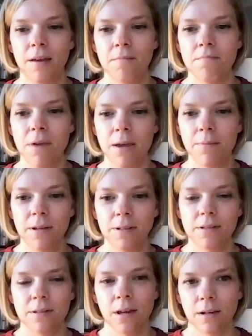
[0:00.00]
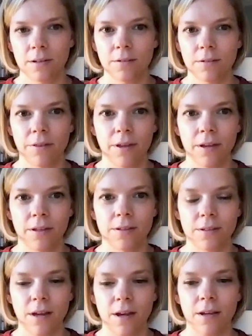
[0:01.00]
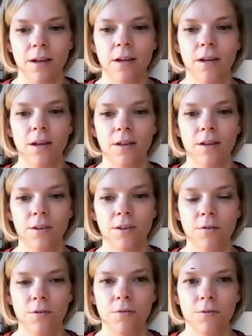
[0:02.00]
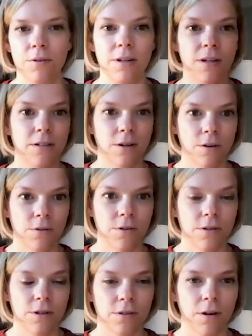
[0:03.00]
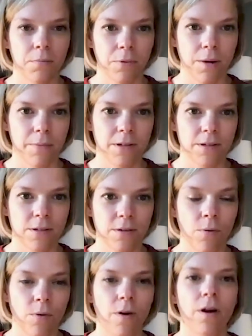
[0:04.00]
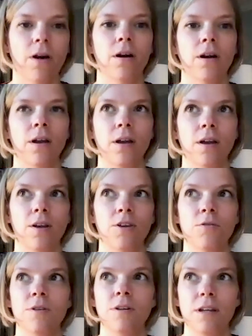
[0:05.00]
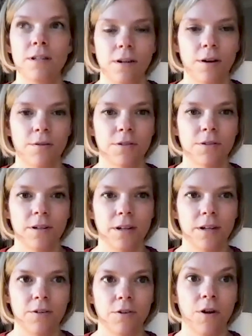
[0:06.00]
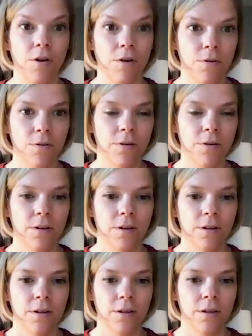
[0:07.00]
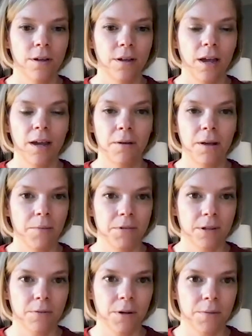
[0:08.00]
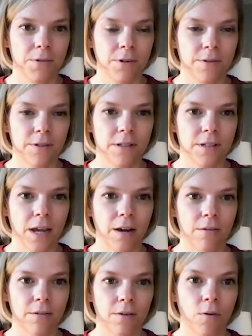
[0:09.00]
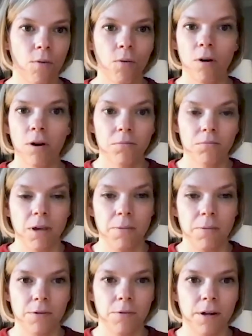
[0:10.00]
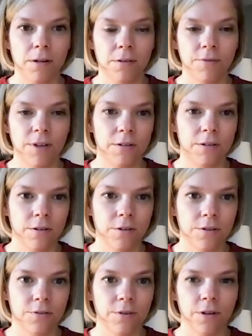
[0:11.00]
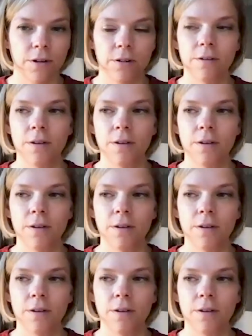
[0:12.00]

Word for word: Maybe it's technical things like you need to host this on premise, or you need to host it in your own Amazon Web Services account, or maybe you want the vendor to host it for you.